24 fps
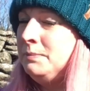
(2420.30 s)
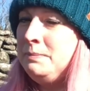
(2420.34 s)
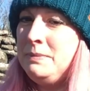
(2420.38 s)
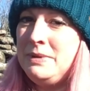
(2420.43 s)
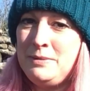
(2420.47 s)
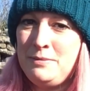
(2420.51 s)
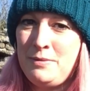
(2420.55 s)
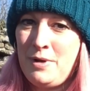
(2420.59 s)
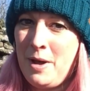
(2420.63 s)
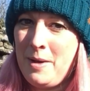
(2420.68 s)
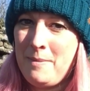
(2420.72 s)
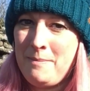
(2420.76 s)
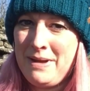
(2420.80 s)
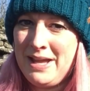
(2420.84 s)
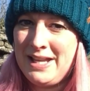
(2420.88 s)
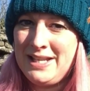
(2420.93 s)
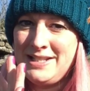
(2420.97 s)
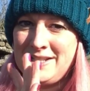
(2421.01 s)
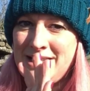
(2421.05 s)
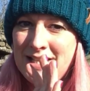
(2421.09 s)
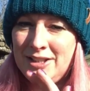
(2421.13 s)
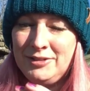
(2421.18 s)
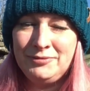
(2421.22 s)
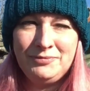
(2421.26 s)
Been
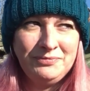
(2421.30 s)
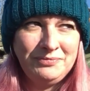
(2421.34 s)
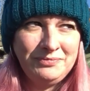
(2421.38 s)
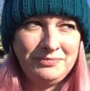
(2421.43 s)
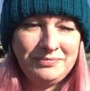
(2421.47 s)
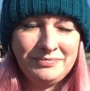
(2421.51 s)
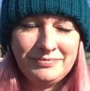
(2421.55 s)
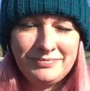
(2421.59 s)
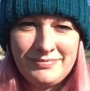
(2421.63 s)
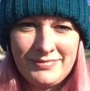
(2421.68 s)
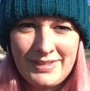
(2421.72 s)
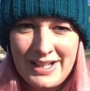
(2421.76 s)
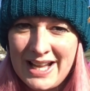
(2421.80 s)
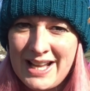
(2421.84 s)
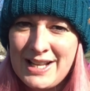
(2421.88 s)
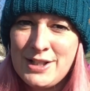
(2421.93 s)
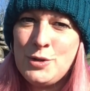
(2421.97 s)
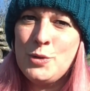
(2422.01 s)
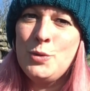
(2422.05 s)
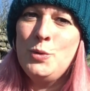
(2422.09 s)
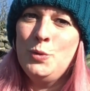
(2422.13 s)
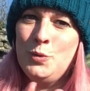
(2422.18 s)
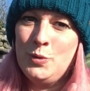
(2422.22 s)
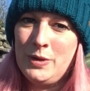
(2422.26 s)
amazing,
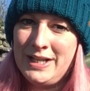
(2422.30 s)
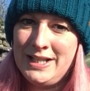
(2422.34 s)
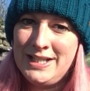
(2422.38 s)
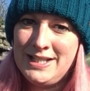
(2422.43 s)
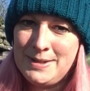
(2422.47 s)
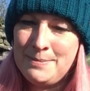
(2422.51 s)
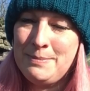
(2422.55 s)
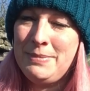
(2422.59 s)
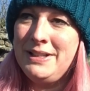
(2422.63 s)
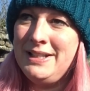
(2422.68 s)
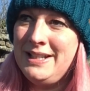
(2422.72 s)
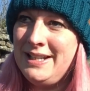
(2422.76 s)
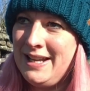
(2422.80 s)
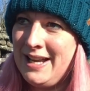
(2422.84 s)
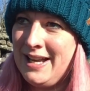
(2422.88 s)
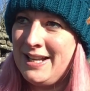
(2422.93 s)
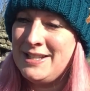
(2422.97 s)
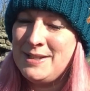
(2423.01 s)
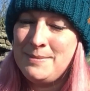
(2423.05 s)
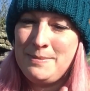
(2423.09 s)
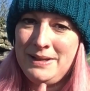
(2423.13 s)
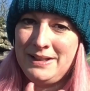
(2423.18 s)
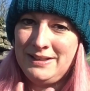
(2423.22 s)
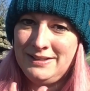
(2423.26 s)
as always, but it
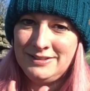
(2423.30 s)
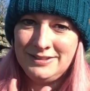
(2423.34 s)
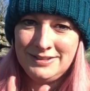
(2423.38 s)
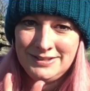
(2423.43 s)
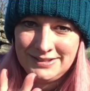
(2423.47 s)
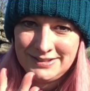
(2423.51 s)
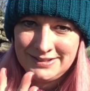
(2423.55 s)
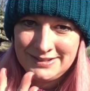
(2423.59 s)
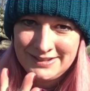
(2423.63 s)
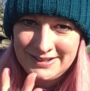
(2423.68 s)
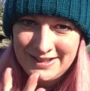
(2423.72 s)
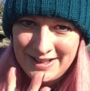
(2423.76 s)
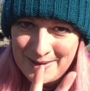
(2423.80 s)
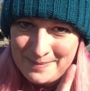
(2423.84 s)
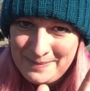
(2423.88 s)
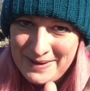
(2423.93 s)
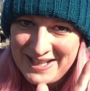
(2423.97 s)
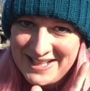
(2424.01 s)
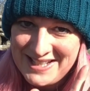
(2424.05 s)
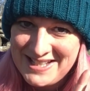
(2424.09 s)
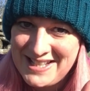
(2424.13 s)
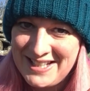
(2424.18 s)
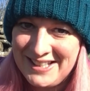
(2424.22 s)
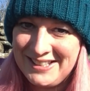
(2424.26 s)
has been
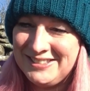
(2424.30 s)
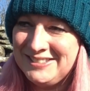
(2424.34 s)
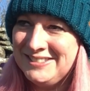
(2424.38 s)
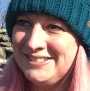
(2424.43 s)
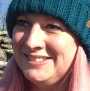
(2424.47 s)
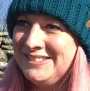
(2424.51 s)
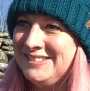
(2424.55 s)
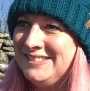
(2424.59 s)
amazing.